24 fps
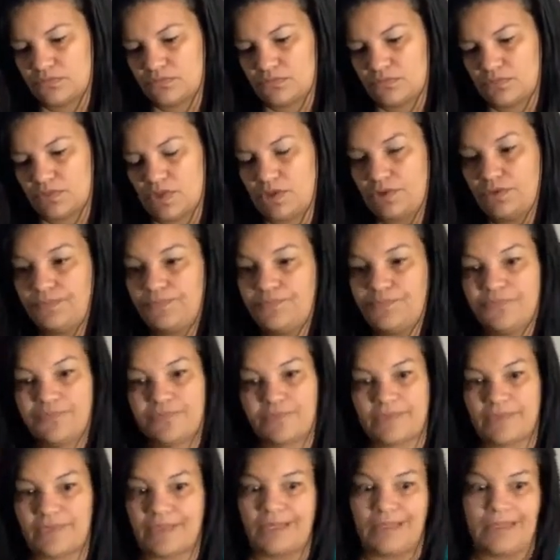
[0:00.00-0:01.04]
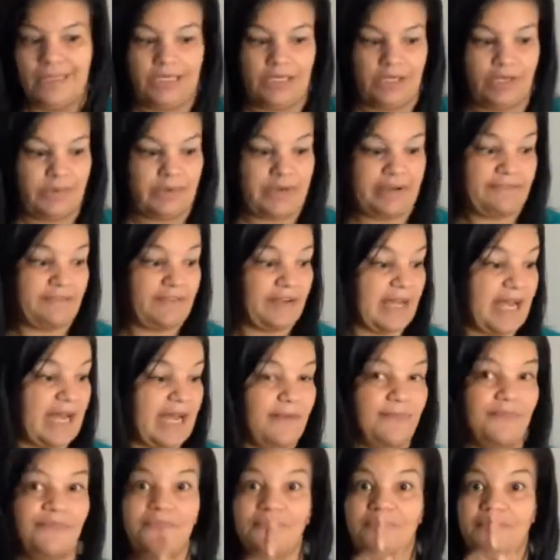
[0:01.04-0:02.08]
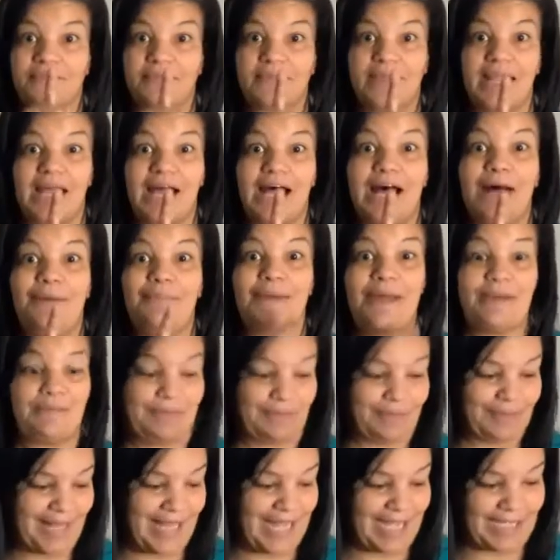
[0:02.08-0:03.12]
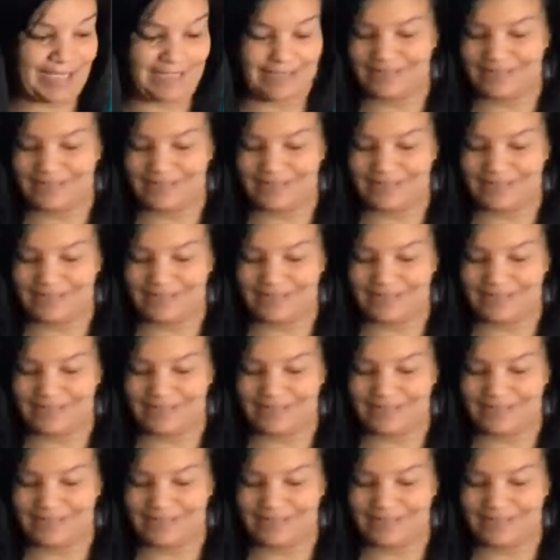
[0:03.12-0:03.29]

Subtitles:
Oh, you know what I forgot? A paper plate.